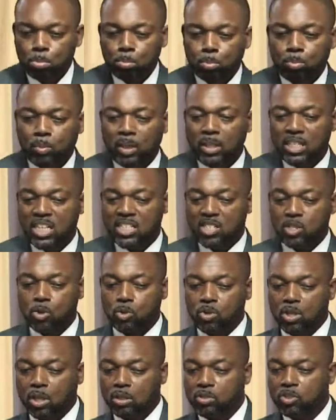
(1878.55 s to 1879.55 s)
let's use
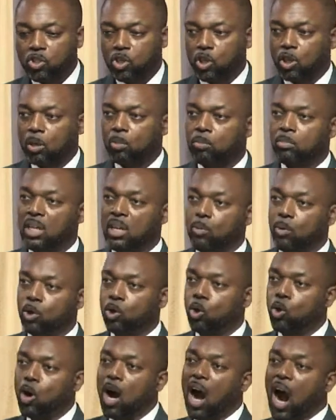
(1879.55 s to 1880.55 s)
a term, it will
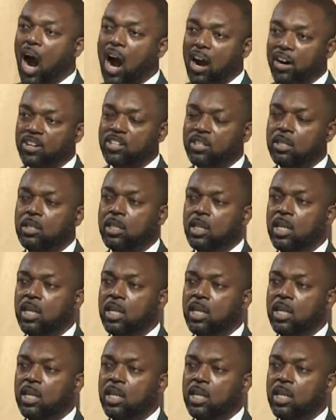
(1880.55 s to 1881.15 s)
go hard